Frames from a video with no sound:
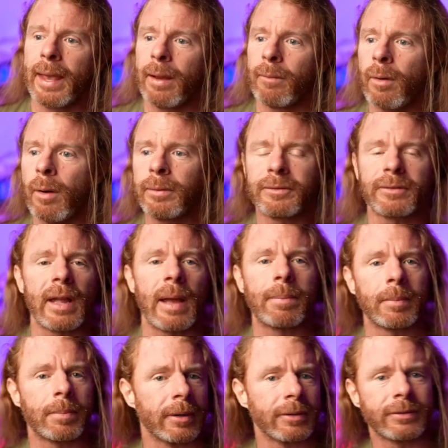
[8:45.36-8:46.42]
what would stop
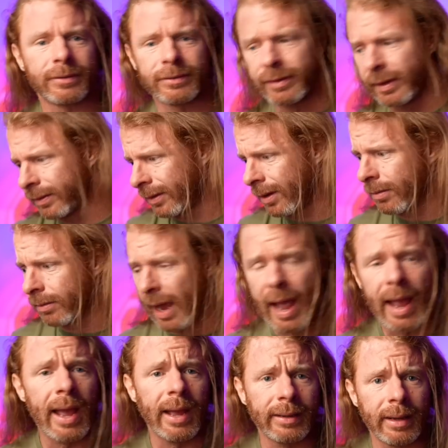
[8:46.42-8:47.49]
a person saying, dude,
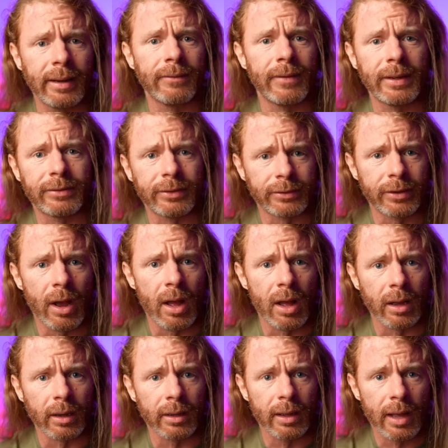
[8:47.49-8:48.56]
I identify as a
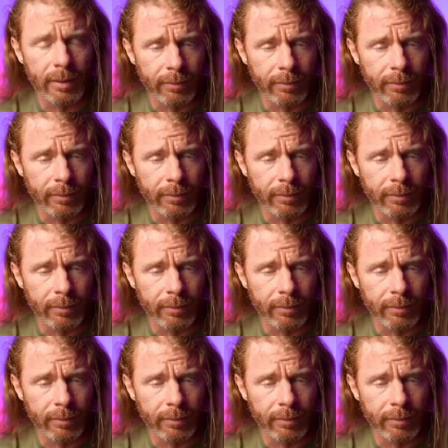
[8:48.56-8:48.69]
dog.